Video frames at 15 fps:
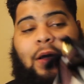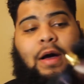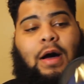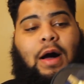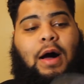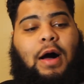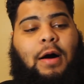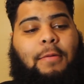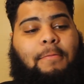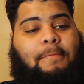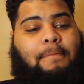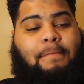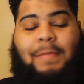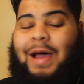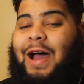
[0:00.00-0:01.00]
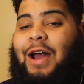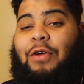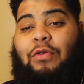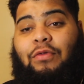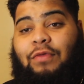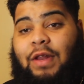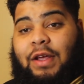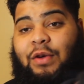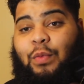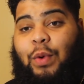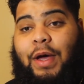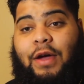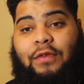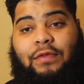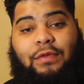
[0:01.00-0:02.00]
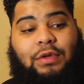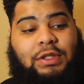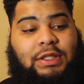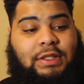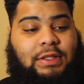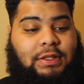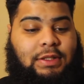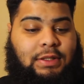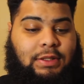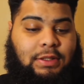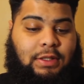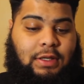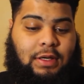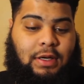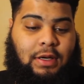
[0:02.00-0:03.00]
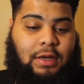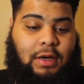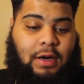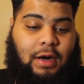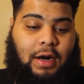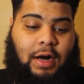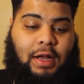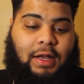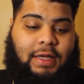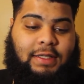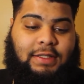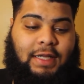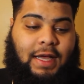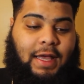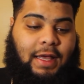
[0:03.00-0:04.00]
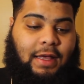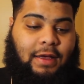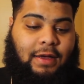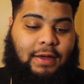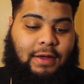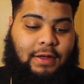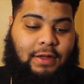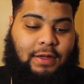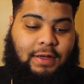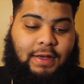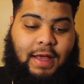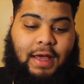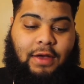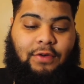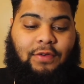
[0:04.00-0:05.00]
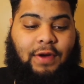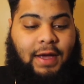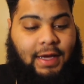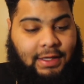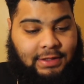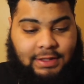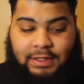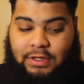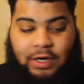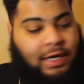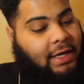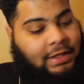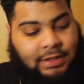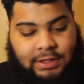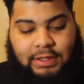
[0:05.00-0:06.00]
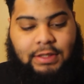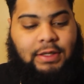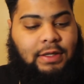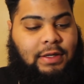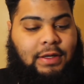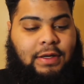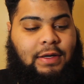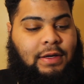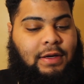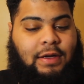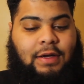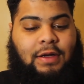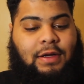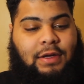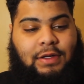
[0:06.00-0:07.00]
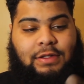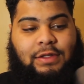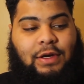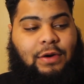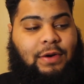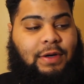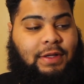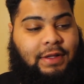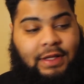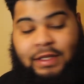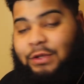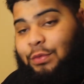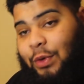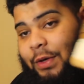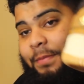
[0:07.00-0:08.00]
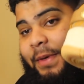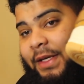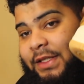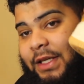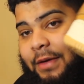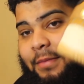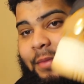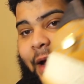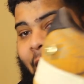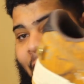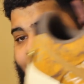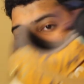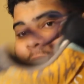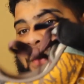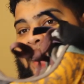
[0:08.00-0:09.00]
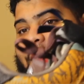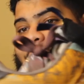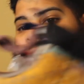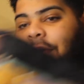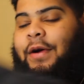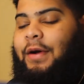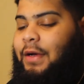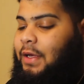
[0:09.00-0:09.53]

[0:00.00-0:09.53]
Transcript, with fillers: I don't really wear Forces unless like they crazy. So these would be something I'd wear.